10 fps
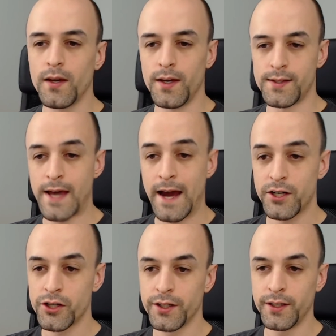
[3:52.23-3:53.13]
It's
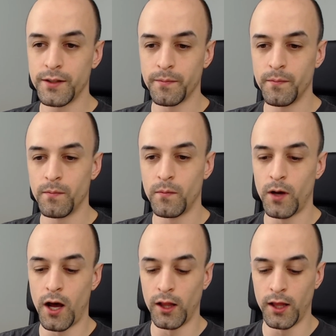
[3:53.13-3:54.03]
actually
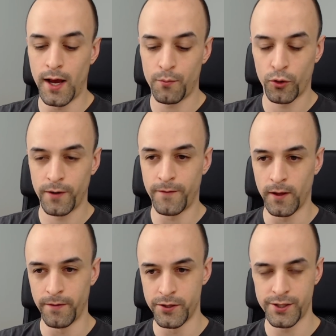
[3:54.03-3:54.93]
a lot more
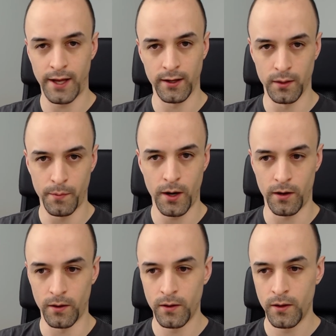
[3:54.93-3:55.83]
involved than just adding the
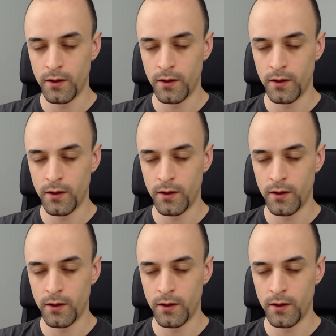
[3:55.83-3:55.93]
model